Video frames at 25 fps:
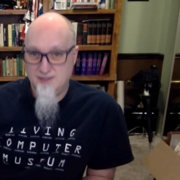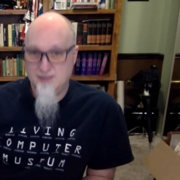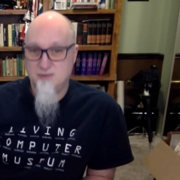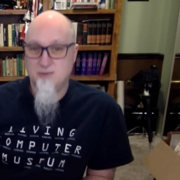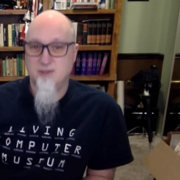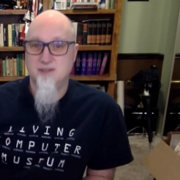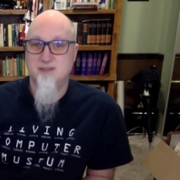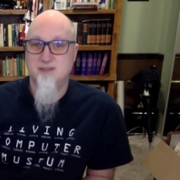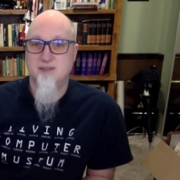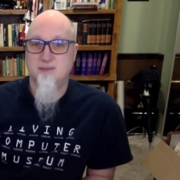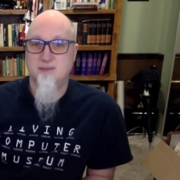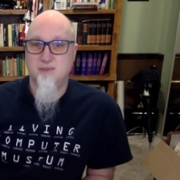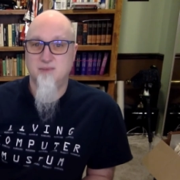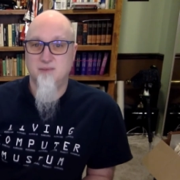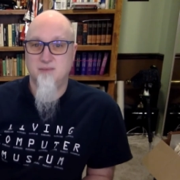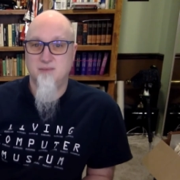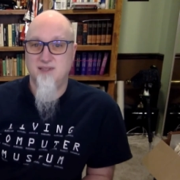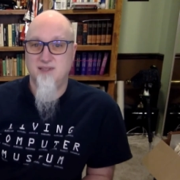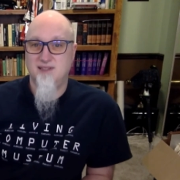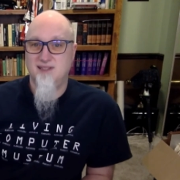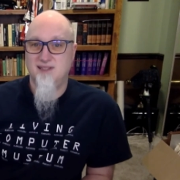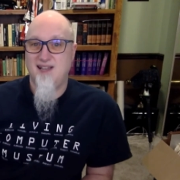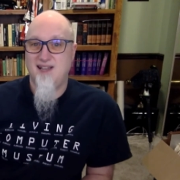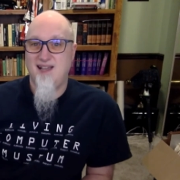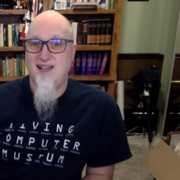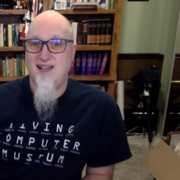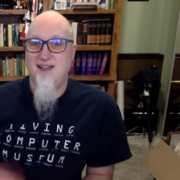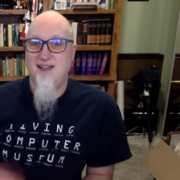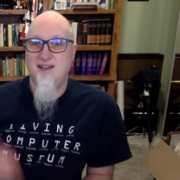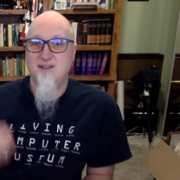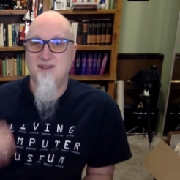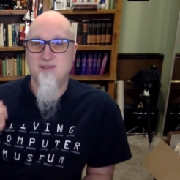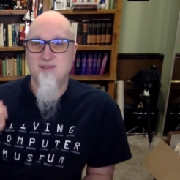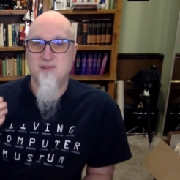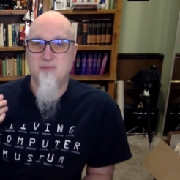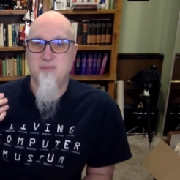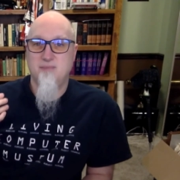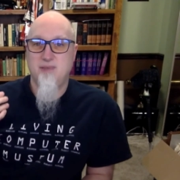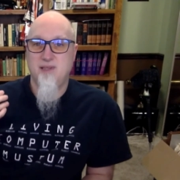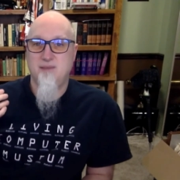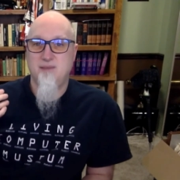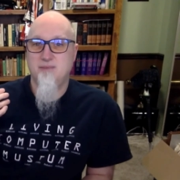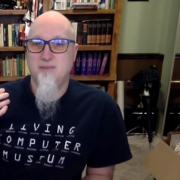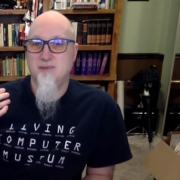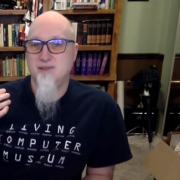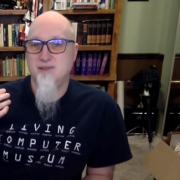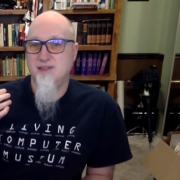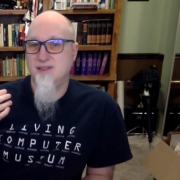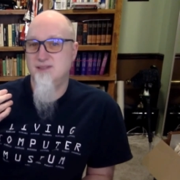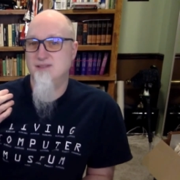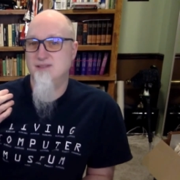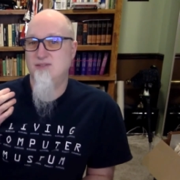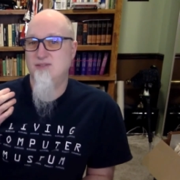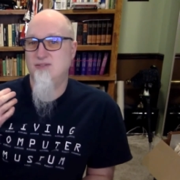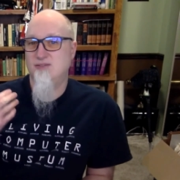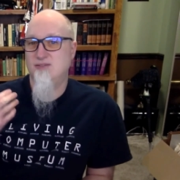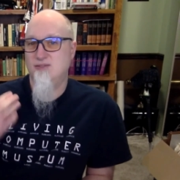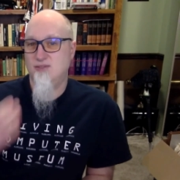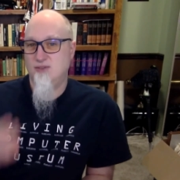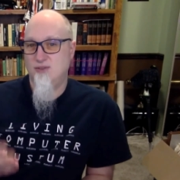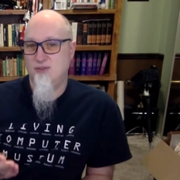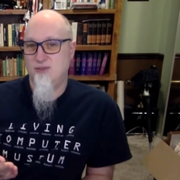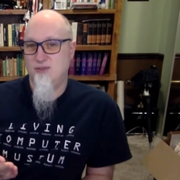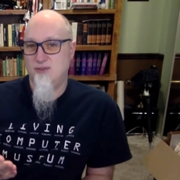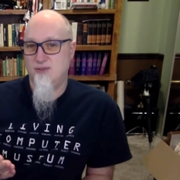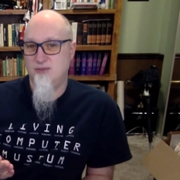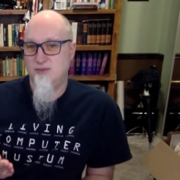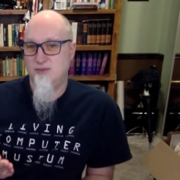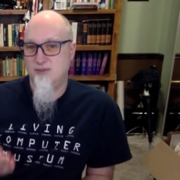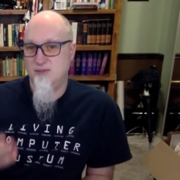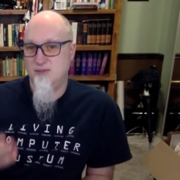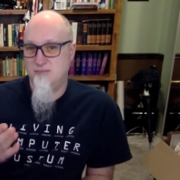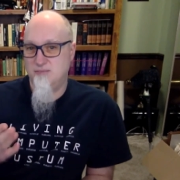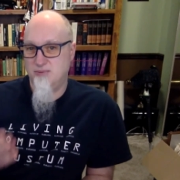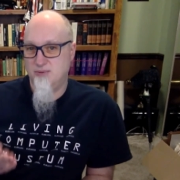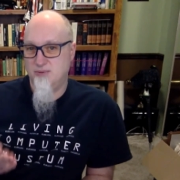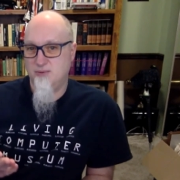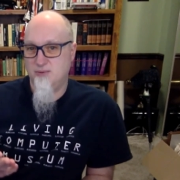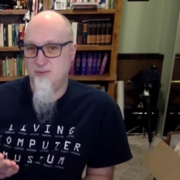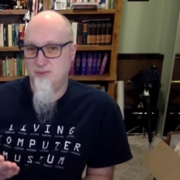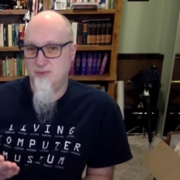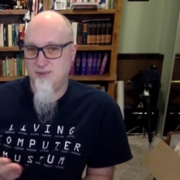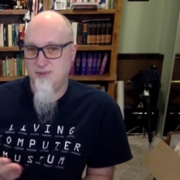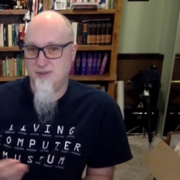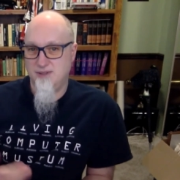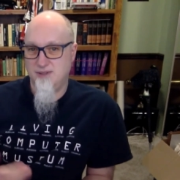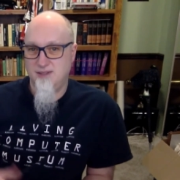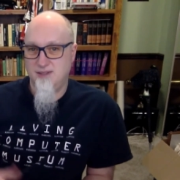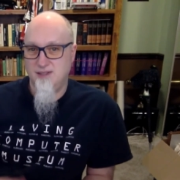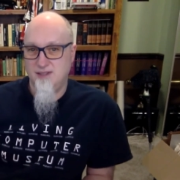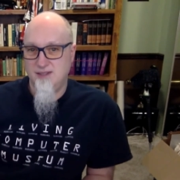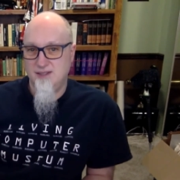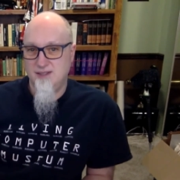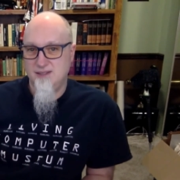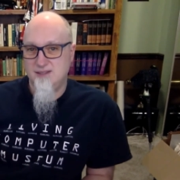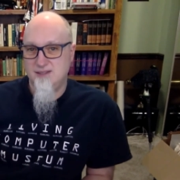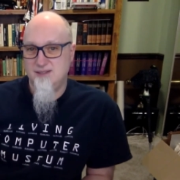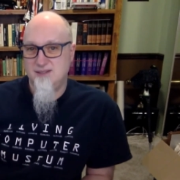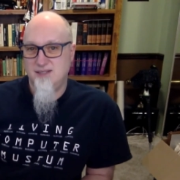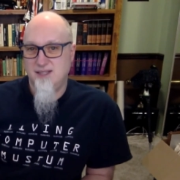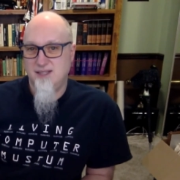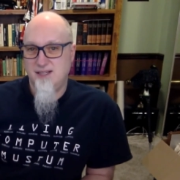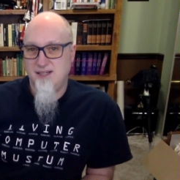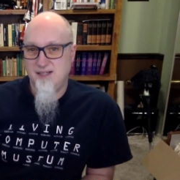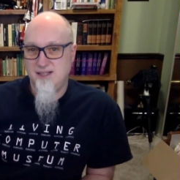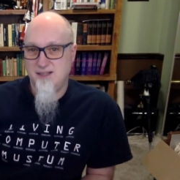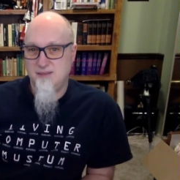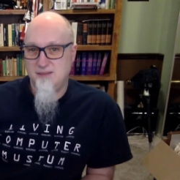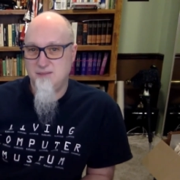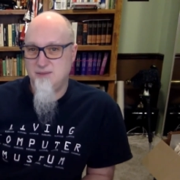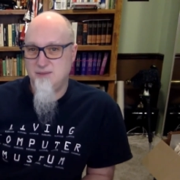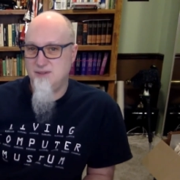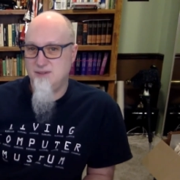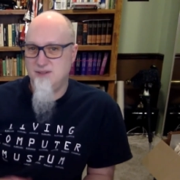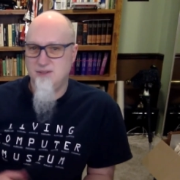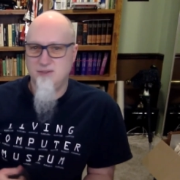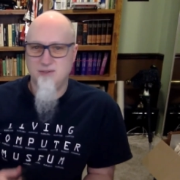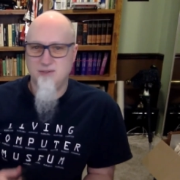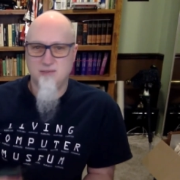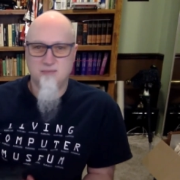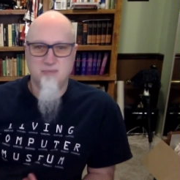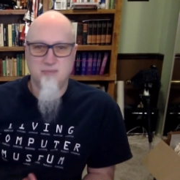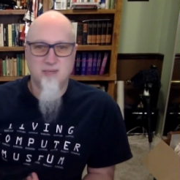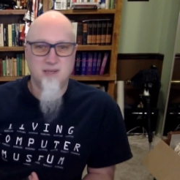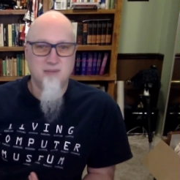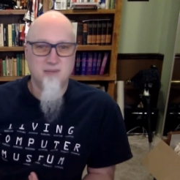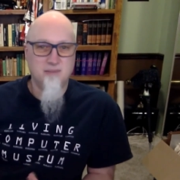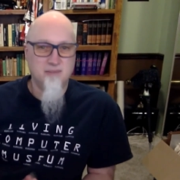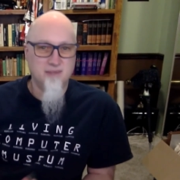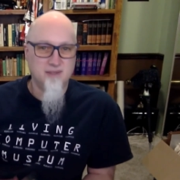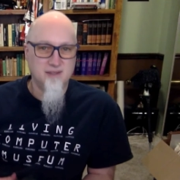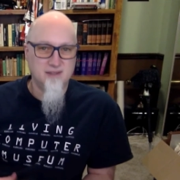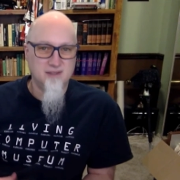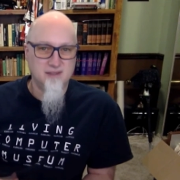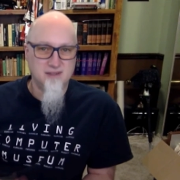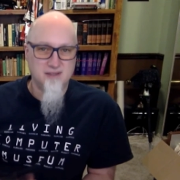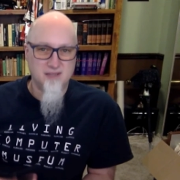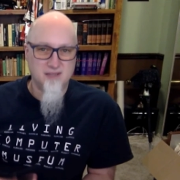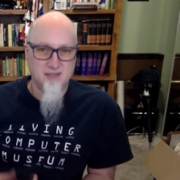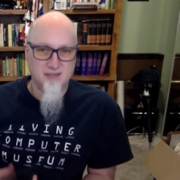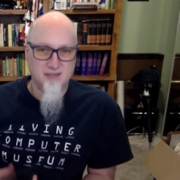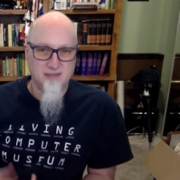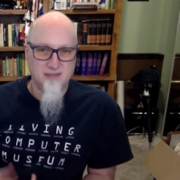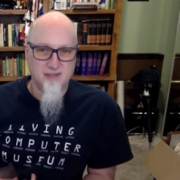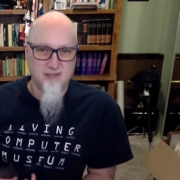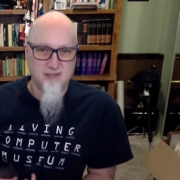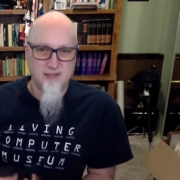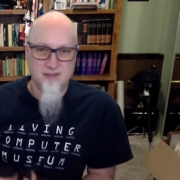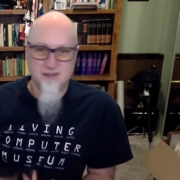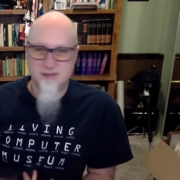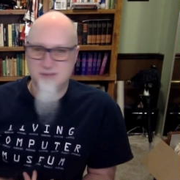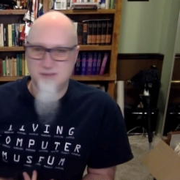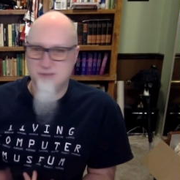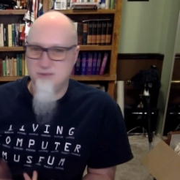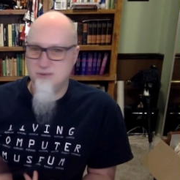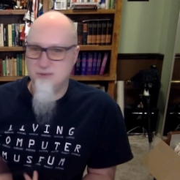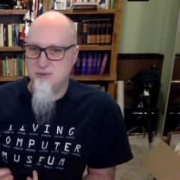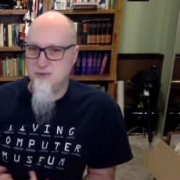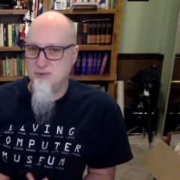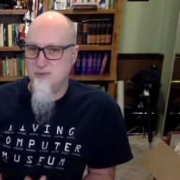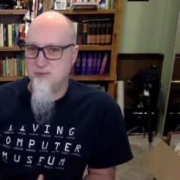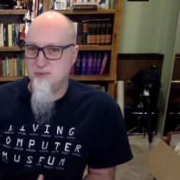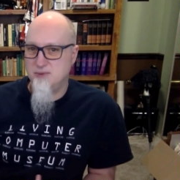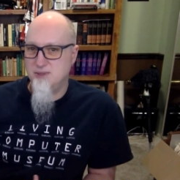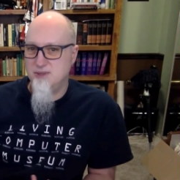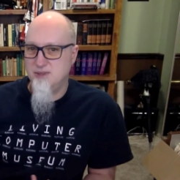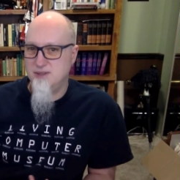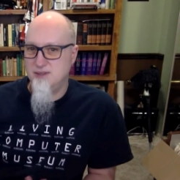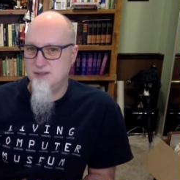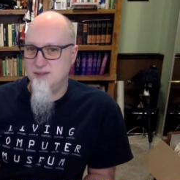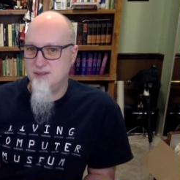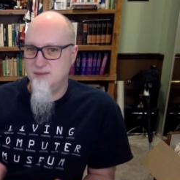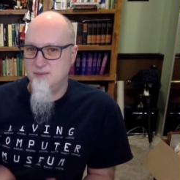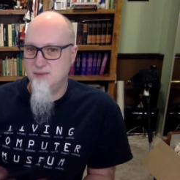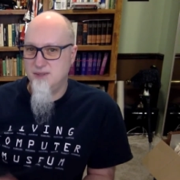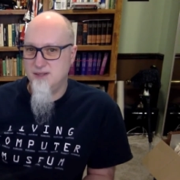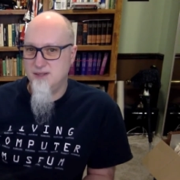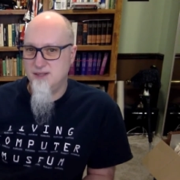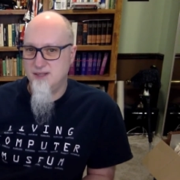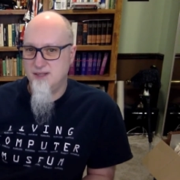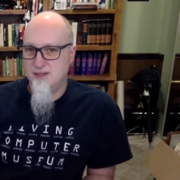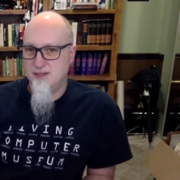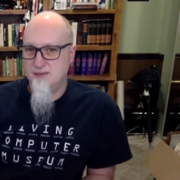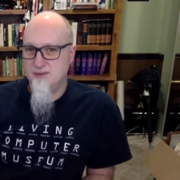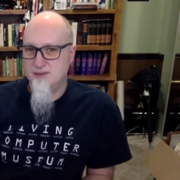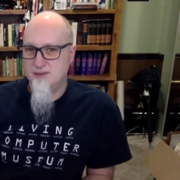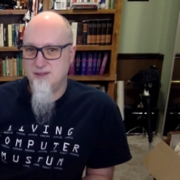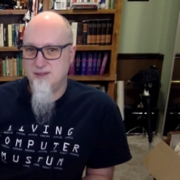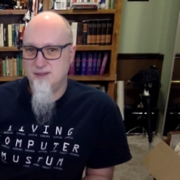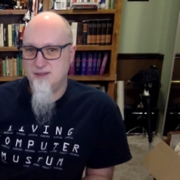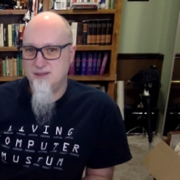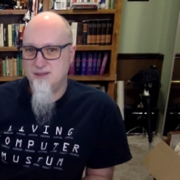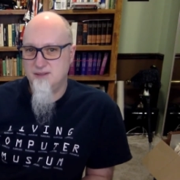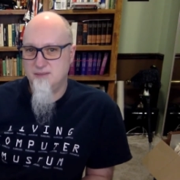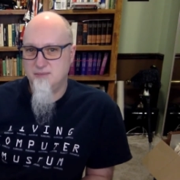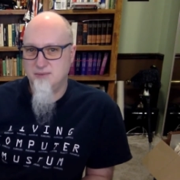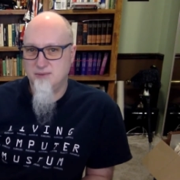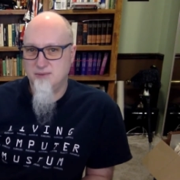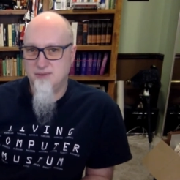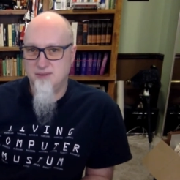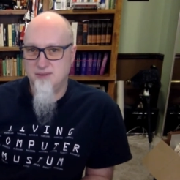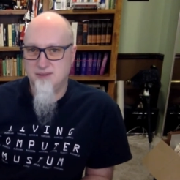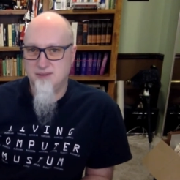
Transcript: question would be then how do people install or deploy Tanium? Do they use Puppet, Chef, Ansible? Where where do they go to deploy it?